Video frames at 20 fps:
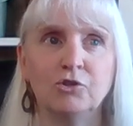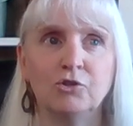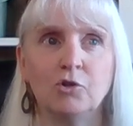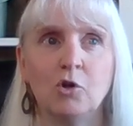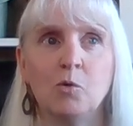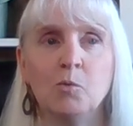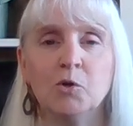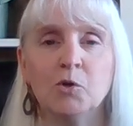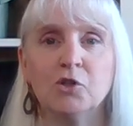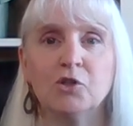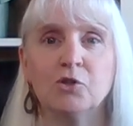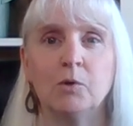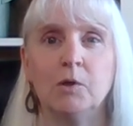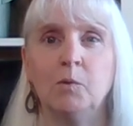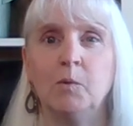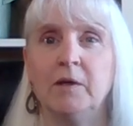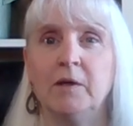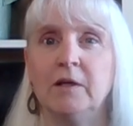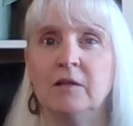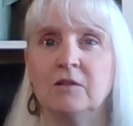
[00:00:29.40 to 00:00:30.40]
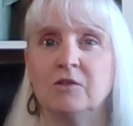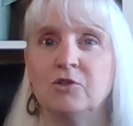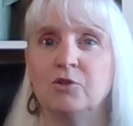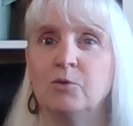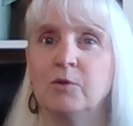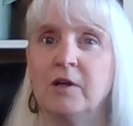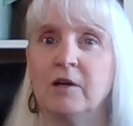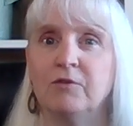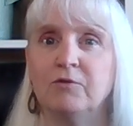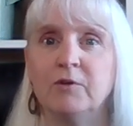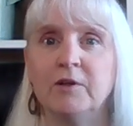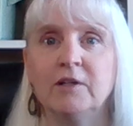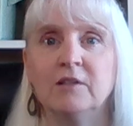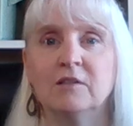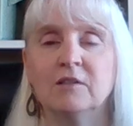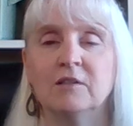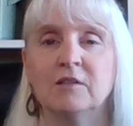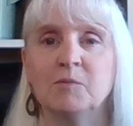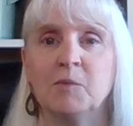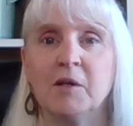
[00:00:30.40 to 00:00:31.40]
almost 3 weeks, 2.5 weeks
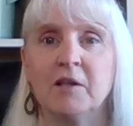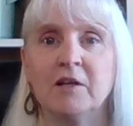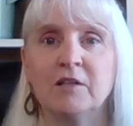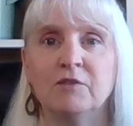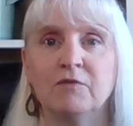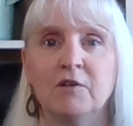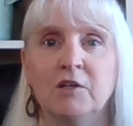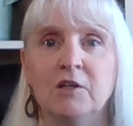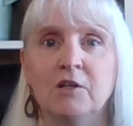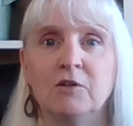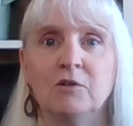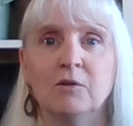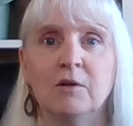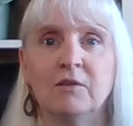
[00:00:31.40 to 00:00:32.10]
since my last video.